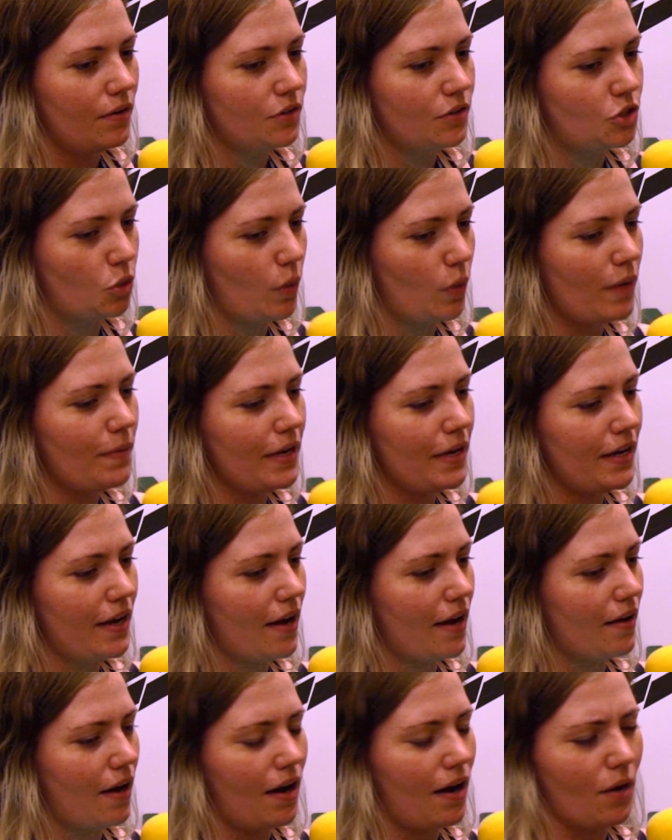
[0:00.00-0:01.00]
Should we
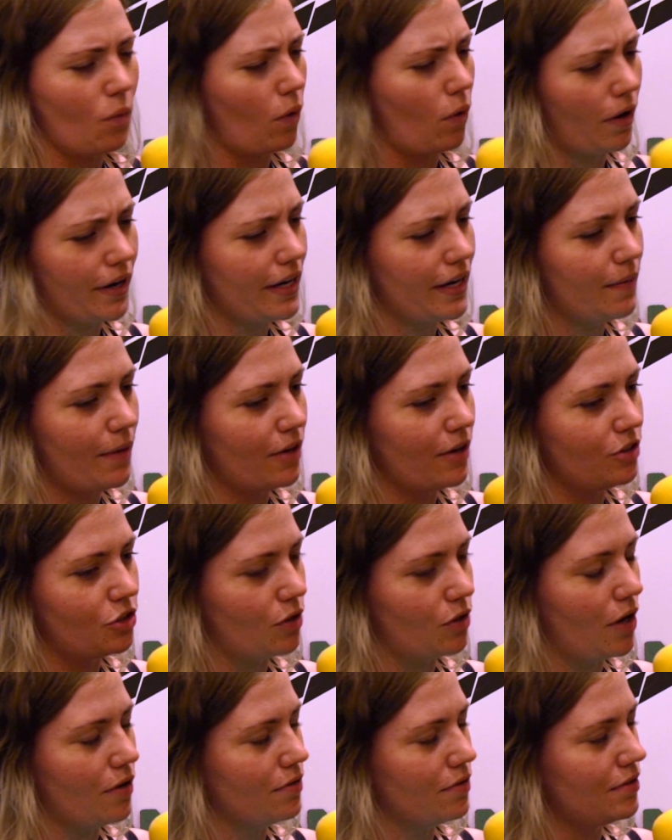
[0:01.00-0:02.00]
be uh, worried about
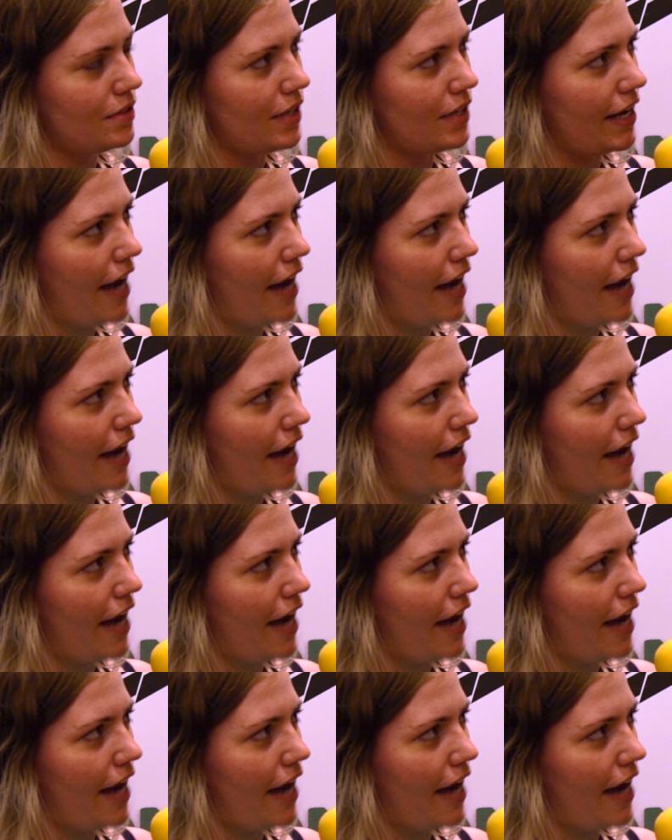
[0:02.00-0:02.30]
drones, like,